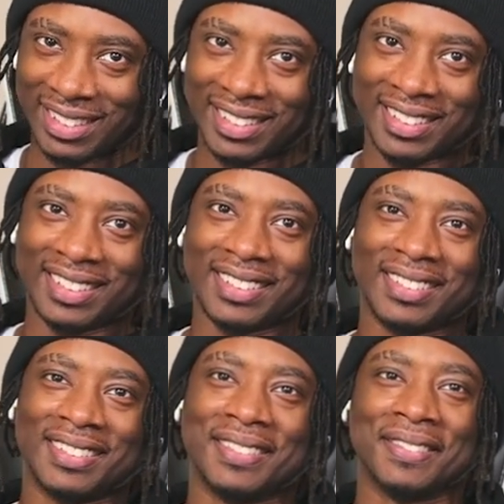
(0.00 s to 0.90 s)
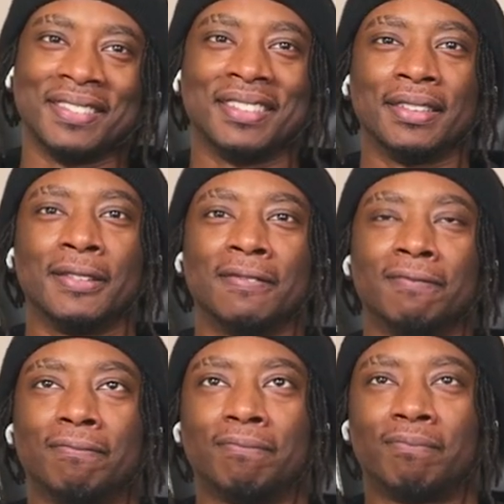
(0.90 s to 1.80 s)

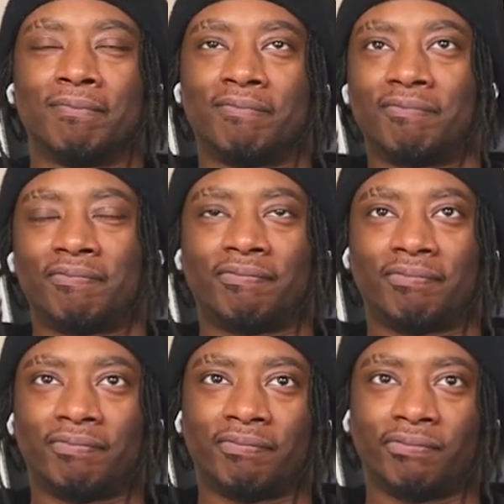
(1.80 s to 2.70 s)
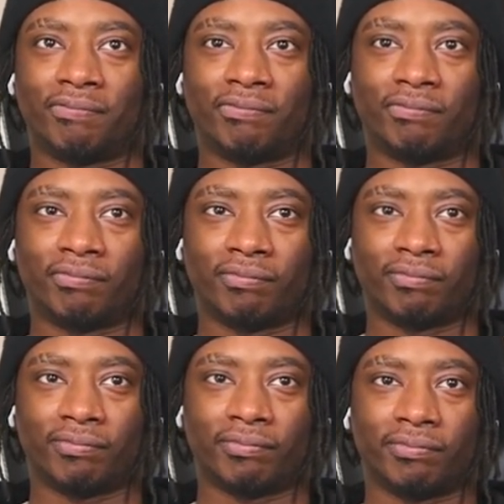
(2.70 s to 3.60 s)

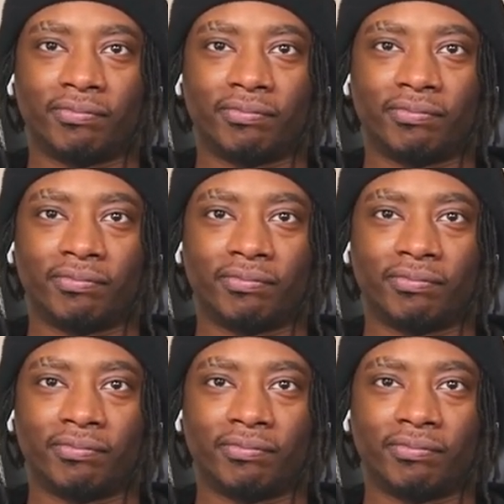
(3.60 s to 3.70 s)
(silent)